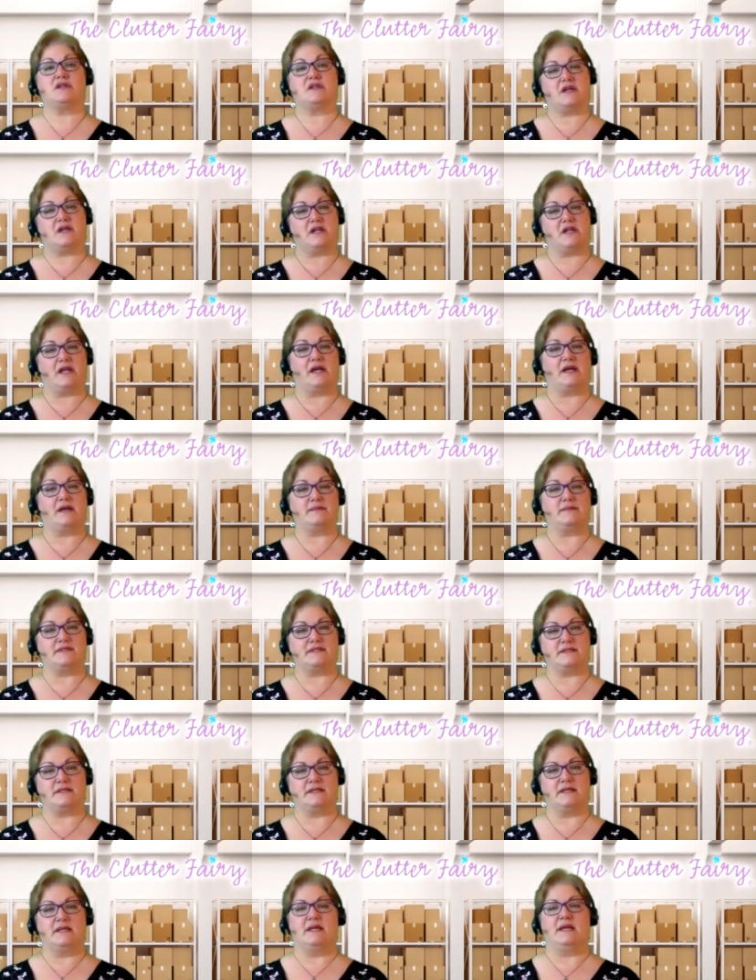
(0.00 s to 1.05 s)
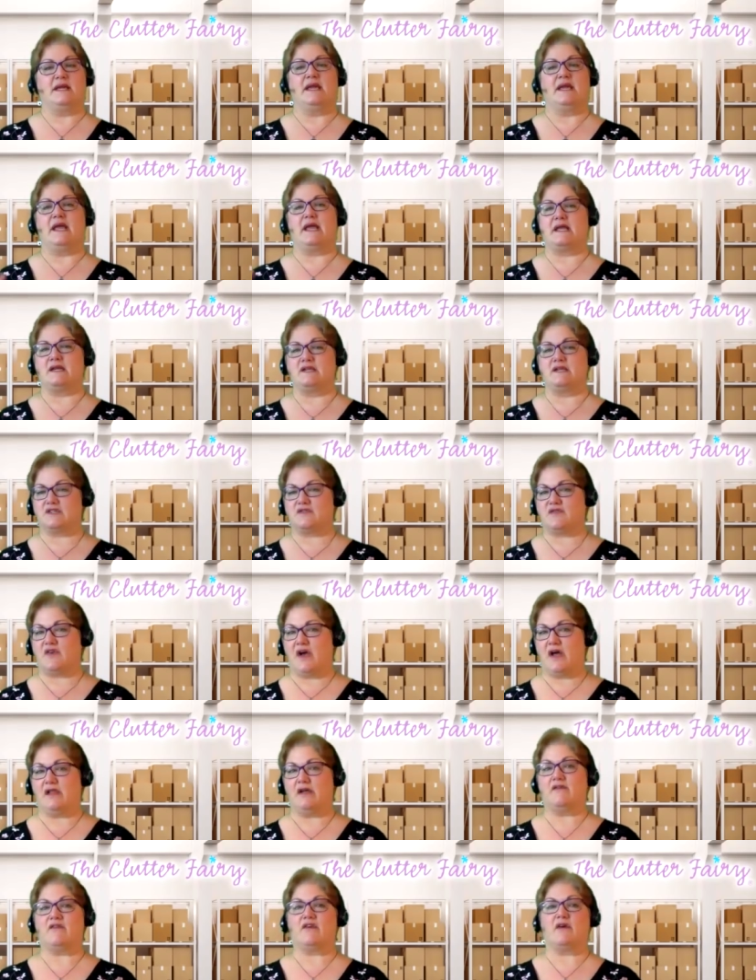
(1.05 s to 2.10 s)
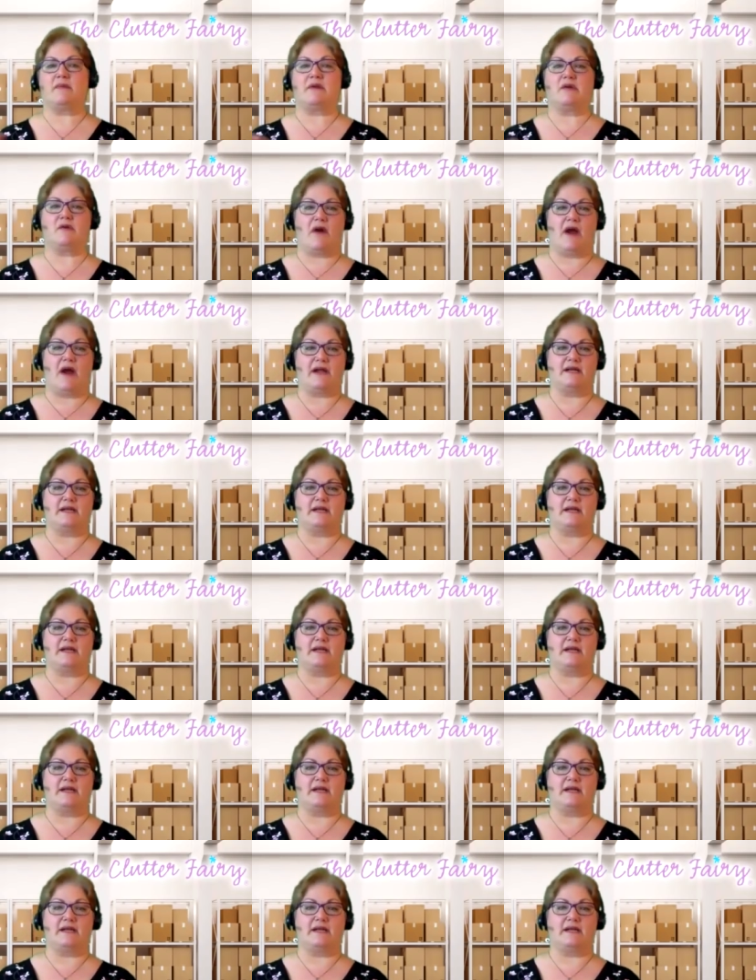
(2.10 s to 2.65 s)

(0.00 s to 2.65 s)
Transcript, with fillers: the clubs. It can just fall over and be righted